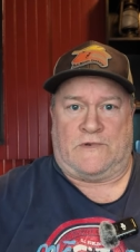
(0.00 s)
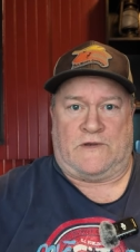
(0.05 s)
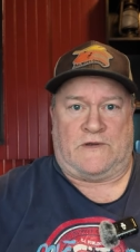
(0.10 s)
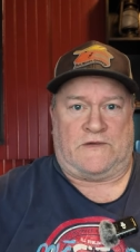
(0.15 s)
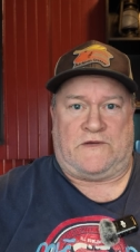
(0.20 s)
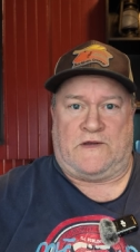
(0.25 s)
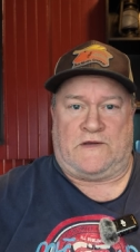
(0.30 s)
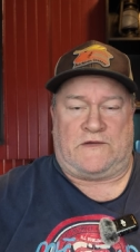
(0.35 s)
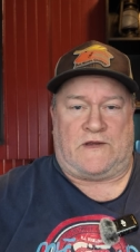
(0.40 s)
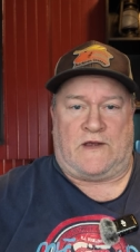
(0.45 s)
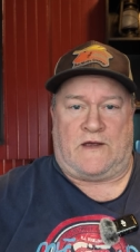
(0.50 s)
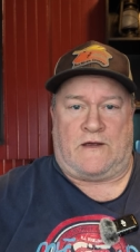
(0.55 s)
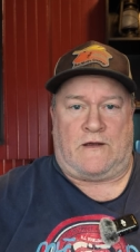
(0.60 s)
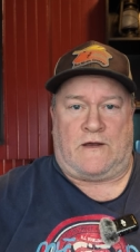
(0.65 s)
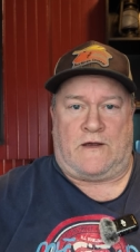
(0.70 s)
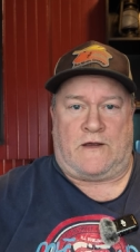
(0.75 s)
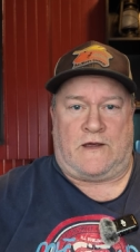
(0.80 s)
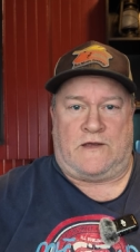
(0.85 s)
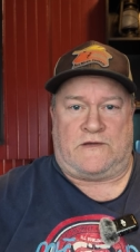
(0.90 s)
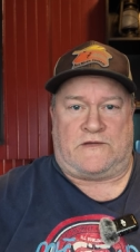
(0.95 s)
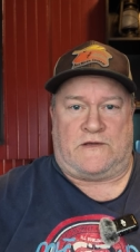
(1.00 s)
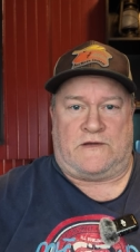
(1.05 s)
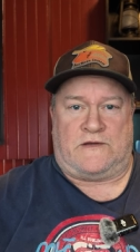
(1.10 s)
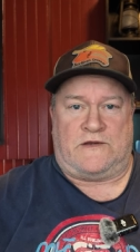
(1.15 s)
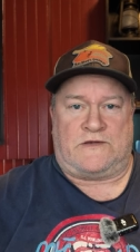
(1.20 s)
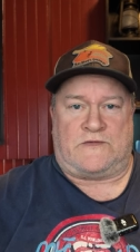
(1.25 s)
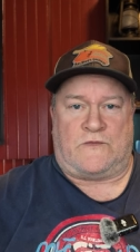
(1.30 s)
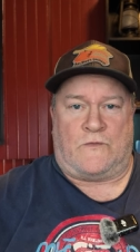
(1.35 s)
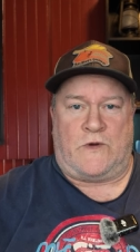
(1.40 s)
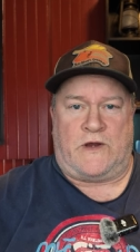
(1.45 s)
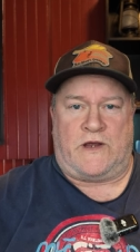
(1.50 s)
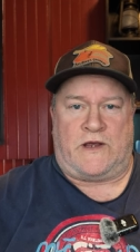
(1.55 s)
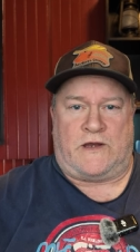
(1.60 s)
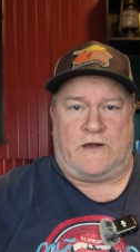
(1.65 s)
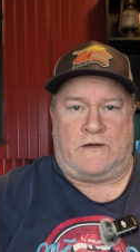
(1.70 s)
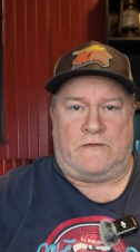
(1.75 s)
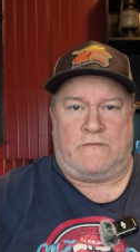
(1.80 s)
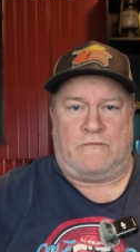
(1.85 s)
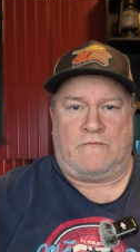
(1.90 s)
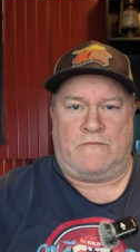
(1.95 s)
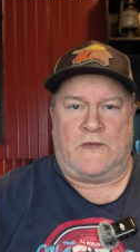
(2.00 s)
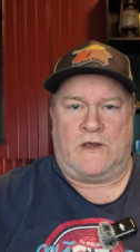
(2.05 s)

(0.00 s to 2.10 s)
I'll just, I guess I'll just wing it.